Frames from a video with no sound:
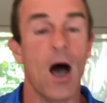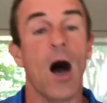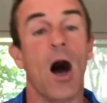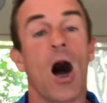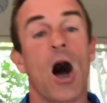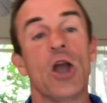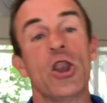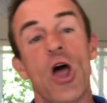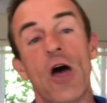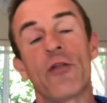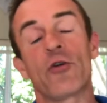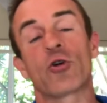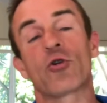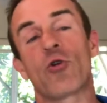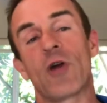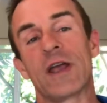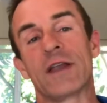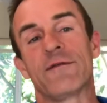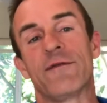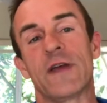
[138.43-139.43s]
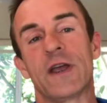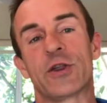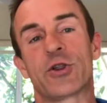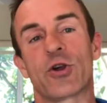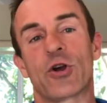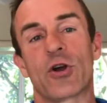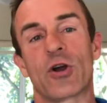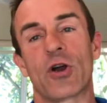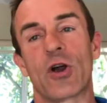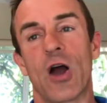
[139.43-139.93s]
Another great
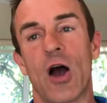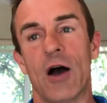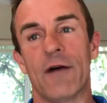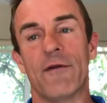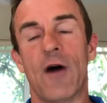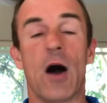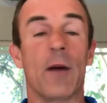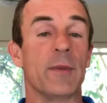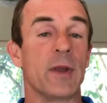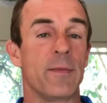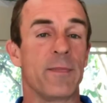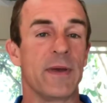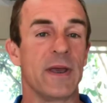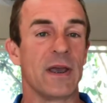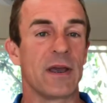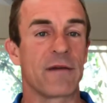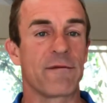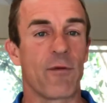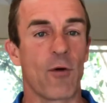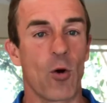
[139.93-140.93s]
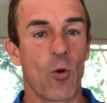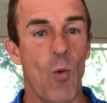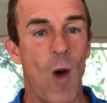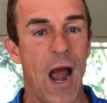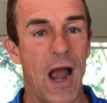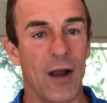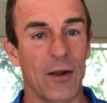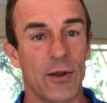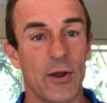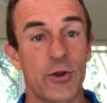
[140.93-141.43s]
feature of Omnipeek for
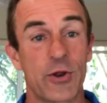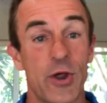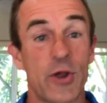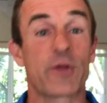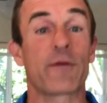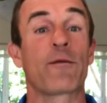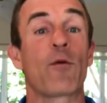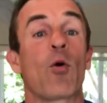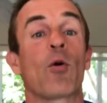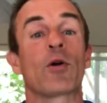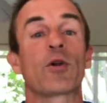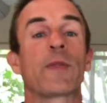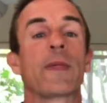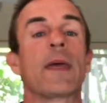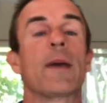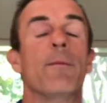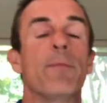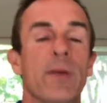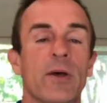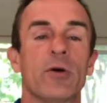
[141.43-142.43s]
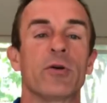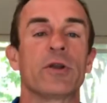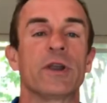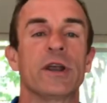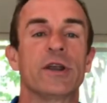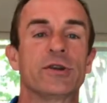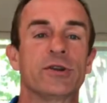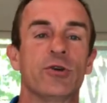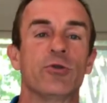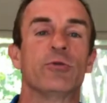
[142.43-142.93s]
wireless is, of course, the
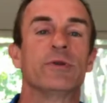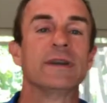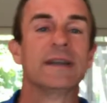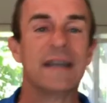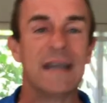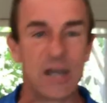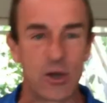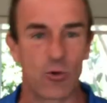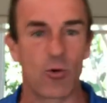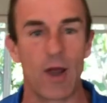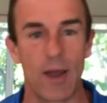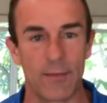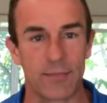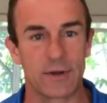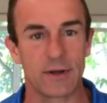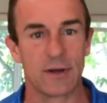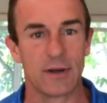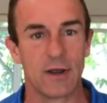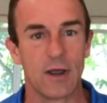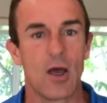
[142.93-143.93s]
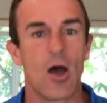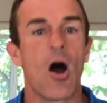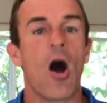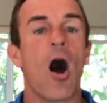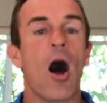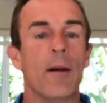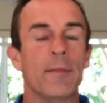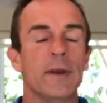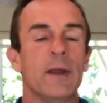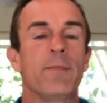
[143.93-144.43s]
ability to decrypt.
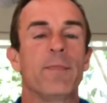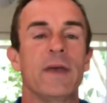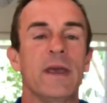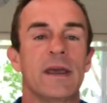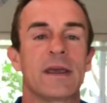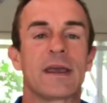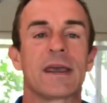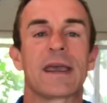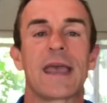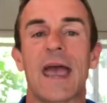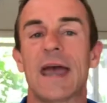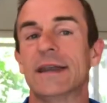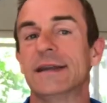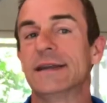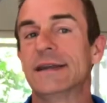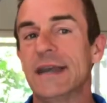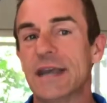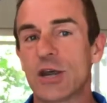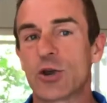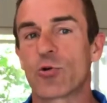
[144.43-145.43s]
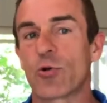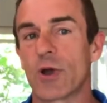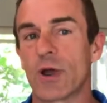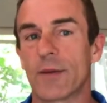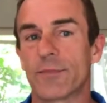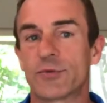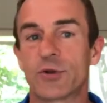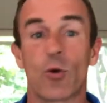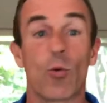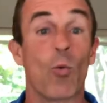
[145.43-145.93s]
Omnipeek can
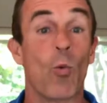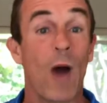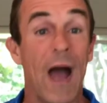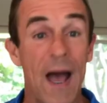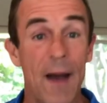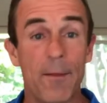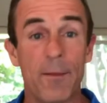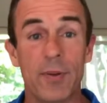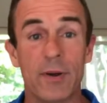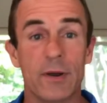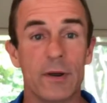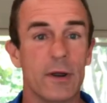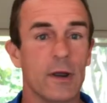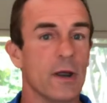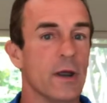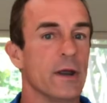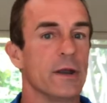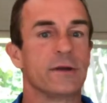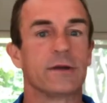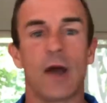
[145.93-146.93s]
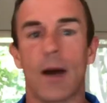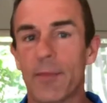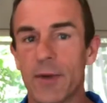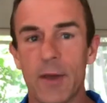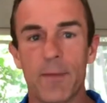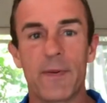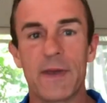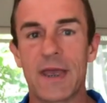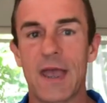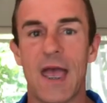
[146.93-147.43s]
decrypt WEP,
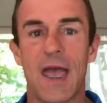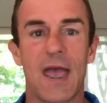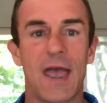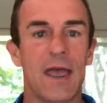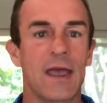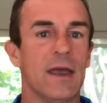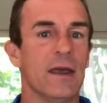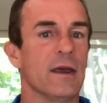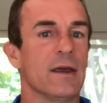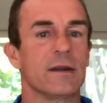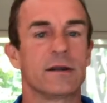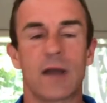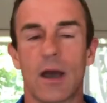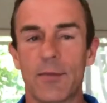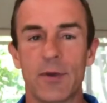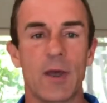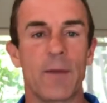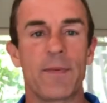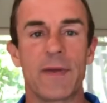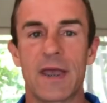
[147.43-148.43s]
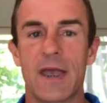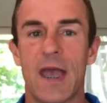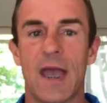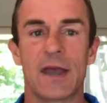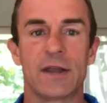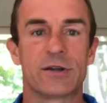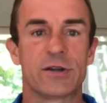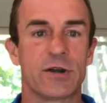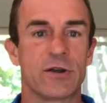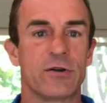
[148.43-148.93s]
WPA,
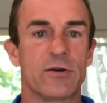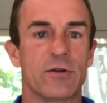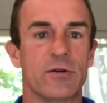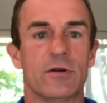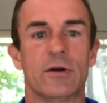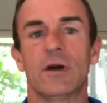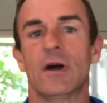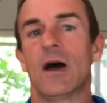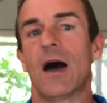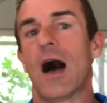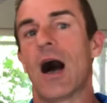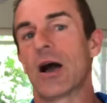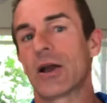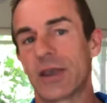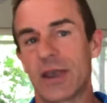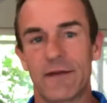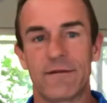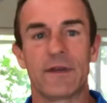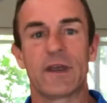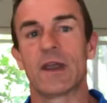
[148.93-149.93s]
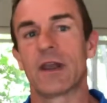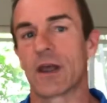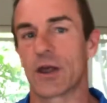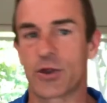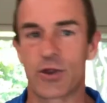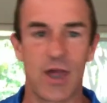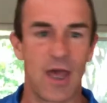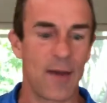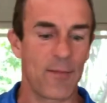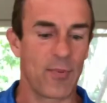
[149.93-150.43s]
WPA2. I'll give you an
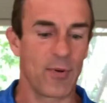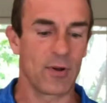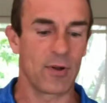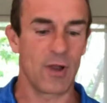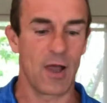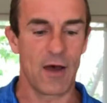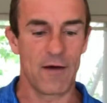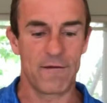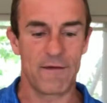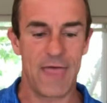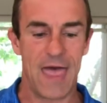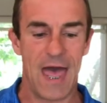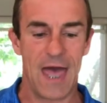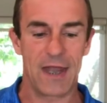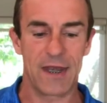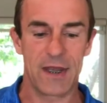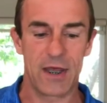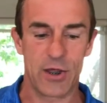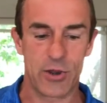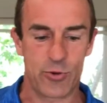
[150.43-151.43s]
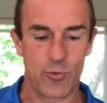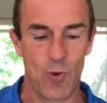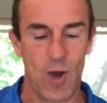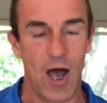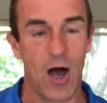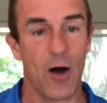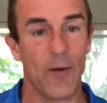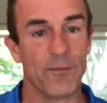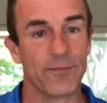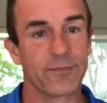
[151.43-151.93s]
example of that as
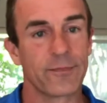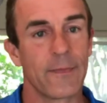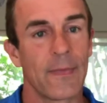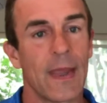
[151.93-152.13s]
well.